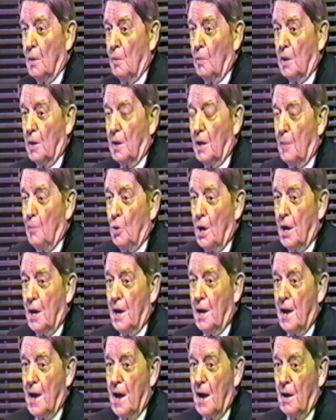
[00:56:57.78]
when they brought
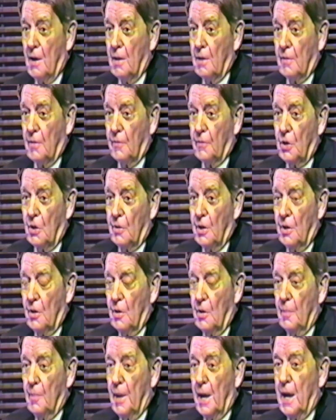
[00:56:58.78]
it out of
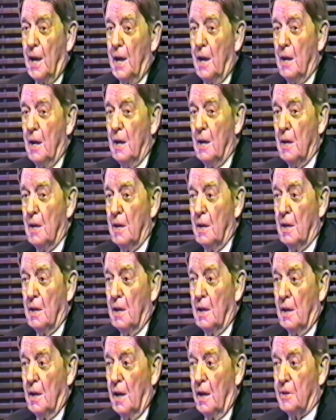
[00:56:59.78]
Tokyo Bay
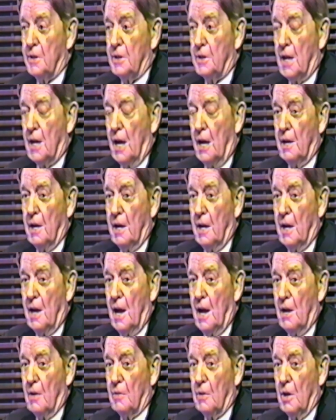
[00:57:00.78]
and started it
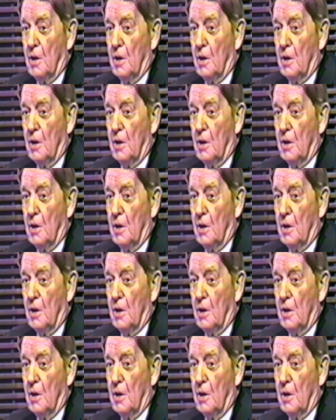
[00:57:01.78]
out